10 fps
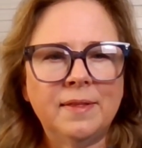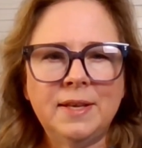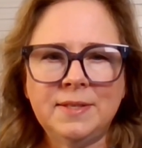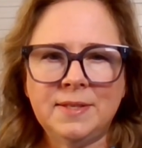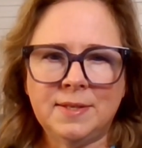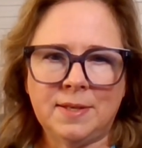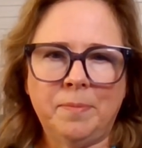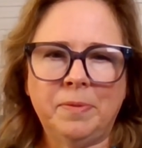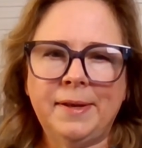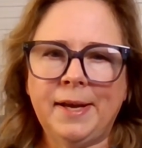This is
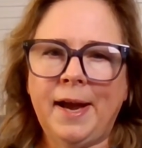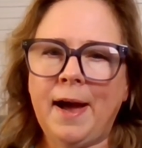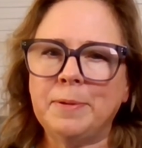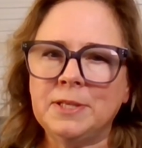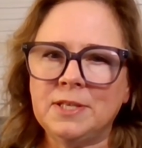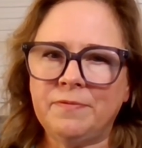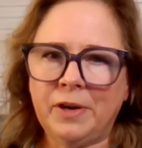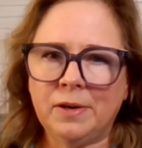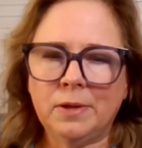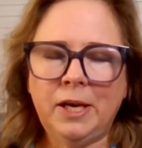something that happens
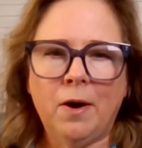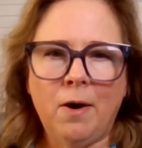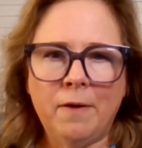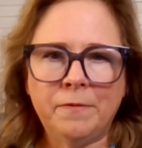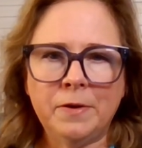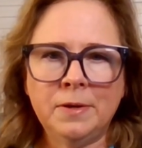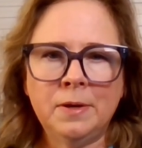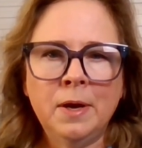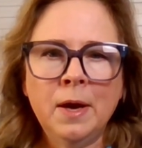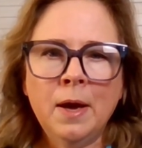fairly often